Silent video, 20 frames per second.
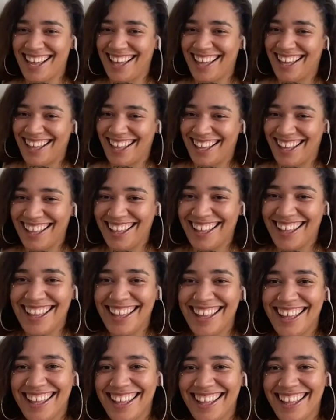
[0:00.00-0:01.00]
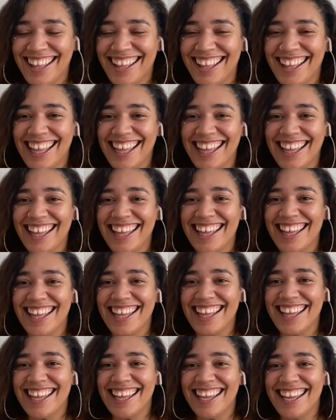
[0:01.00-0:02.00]
How did you start doing
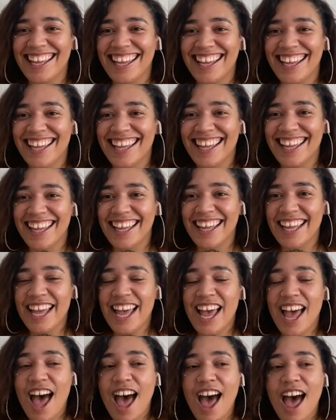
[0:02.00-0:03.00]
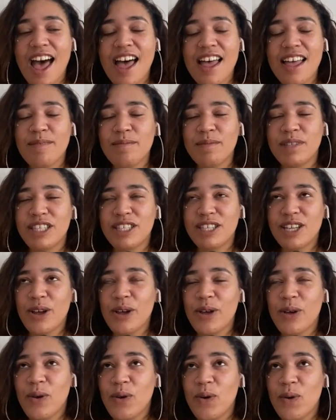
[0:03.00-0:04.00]
that? Um,
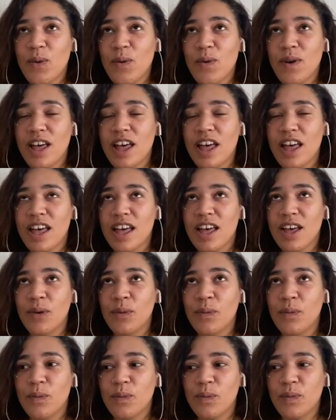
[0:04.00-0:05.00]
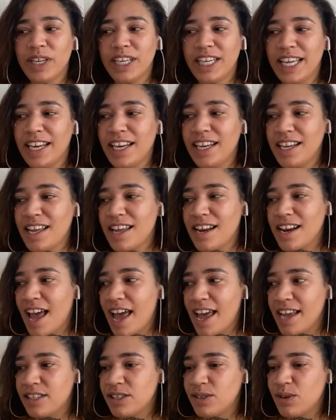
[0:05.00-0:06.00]
so getting out of
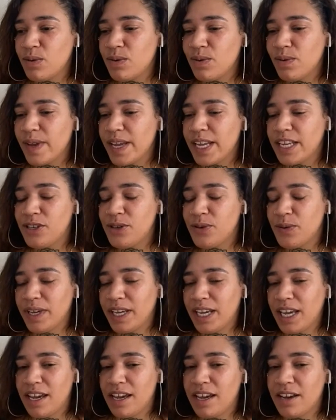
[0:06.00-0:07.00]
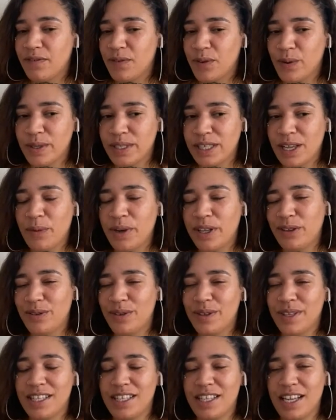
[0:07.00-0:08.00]
high school and doing hair, of course, I went through
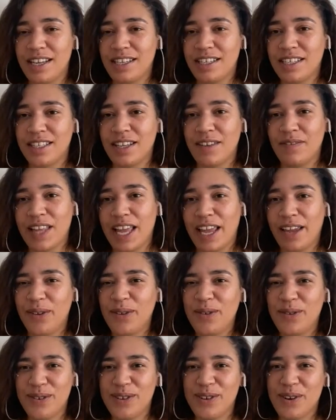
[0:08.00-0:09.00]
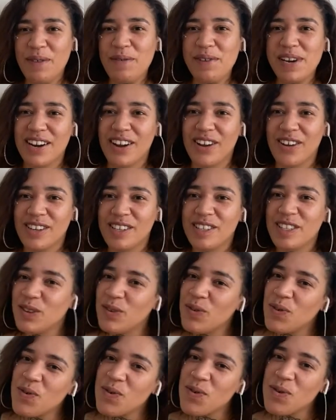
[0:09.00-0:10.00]
the stages of like, ooh, do I want to go to
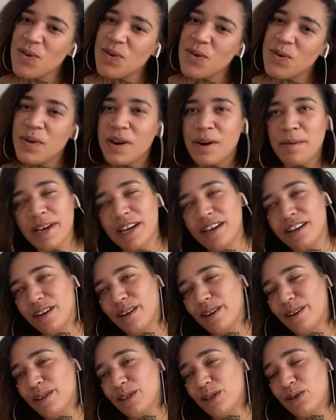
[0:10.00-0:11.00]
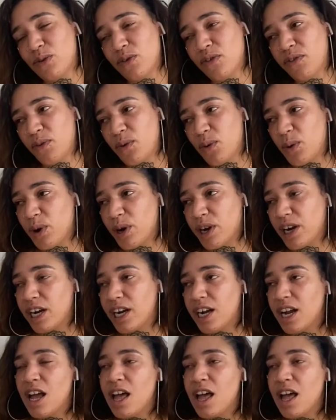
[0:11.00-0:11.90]
school? What am I going to go to school for?